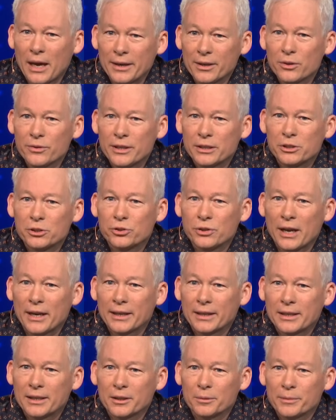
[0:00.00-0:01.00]
I know they just
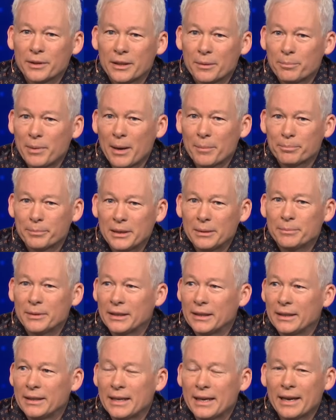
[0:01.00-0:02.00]
tried to kill me. They about beat
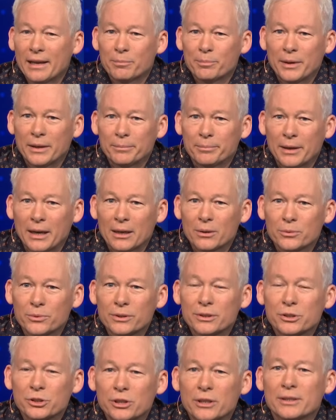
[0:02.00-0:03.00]
me to death, but I
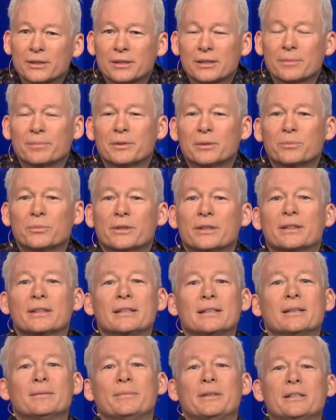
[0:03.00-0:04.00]
want to share something with
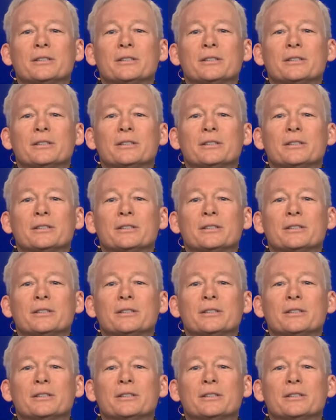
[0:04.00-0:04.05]
them.